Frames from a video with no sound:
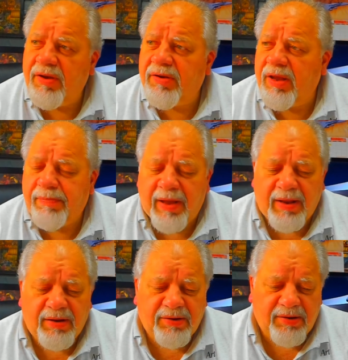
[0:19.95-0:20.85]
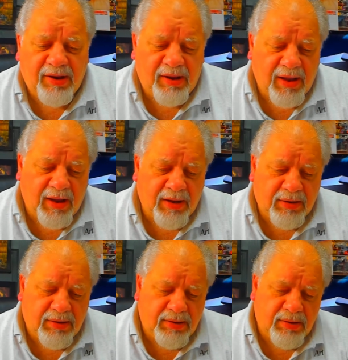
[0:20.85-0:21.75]
is a balancing
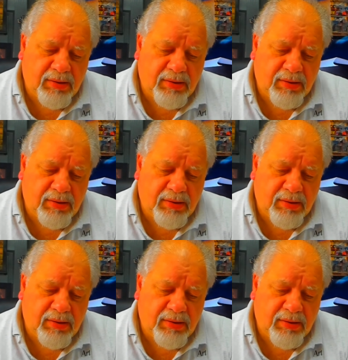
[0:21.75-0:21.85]
act.